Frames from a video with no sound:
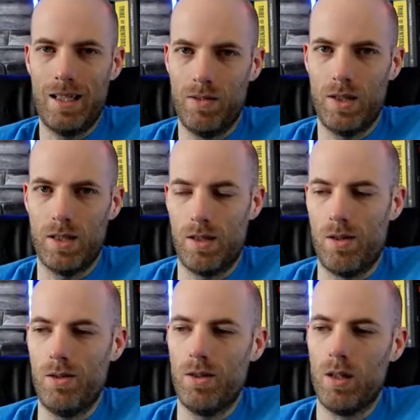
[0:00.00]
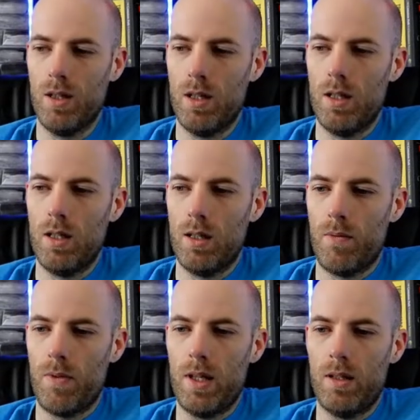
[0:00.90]
of this out.
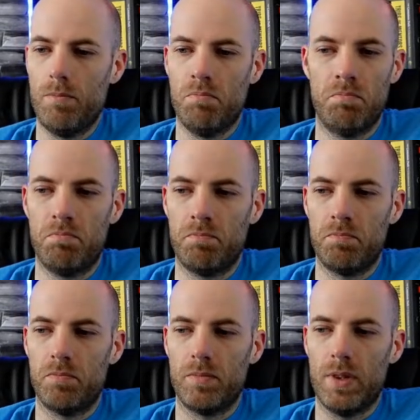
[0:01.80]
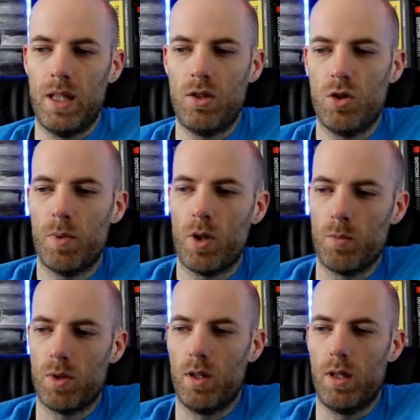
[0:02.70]
Then it just
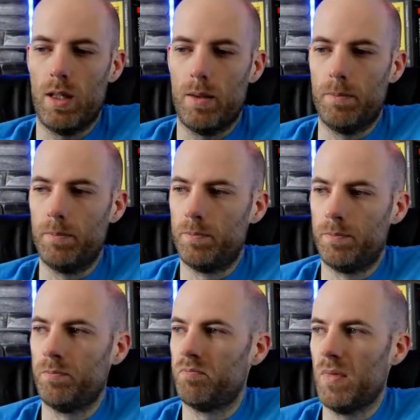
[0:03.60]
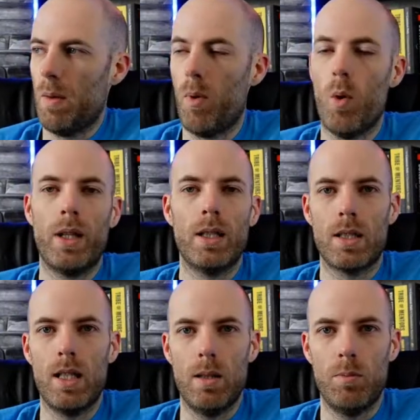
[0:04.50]
becomes a pointless
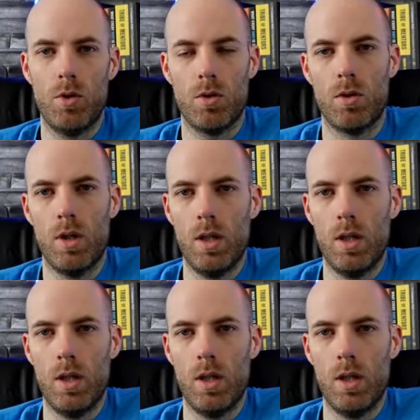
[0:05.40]
game. Your